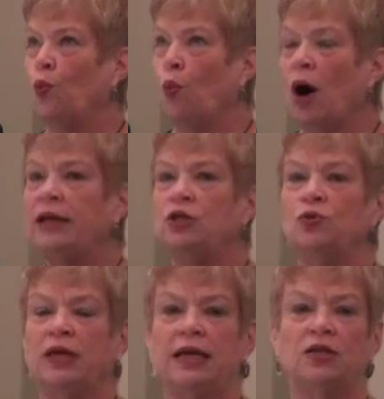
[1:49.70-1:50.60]
what
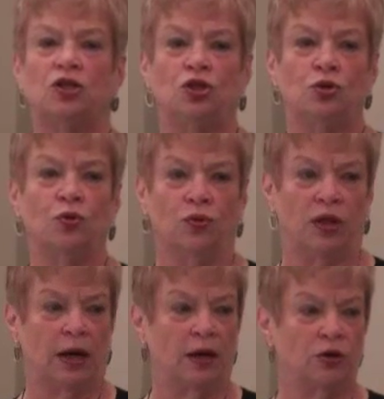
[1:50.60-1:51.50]
do kids do
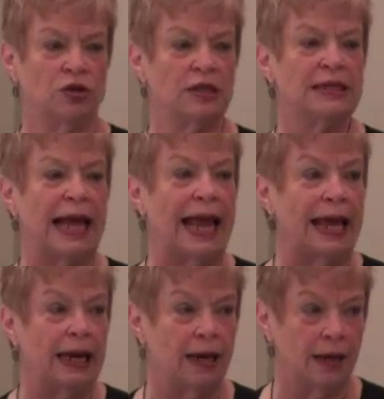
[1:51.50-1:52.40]
that
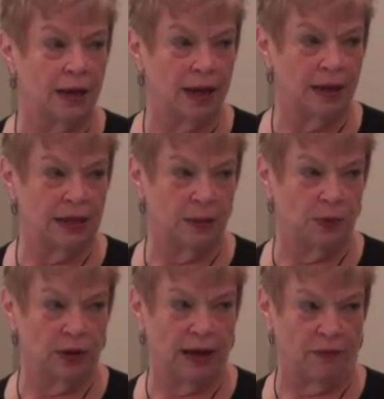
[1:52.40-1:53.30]
understand at a
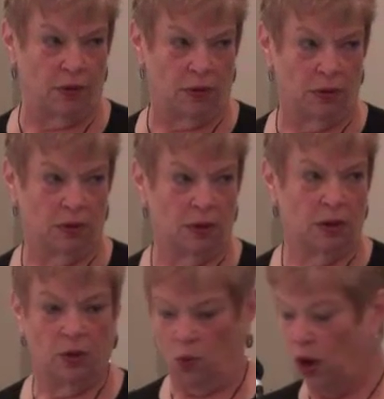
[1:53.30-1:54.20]
deeper level?
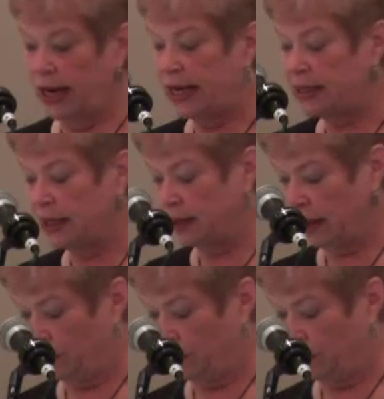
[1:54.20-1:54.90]
What is it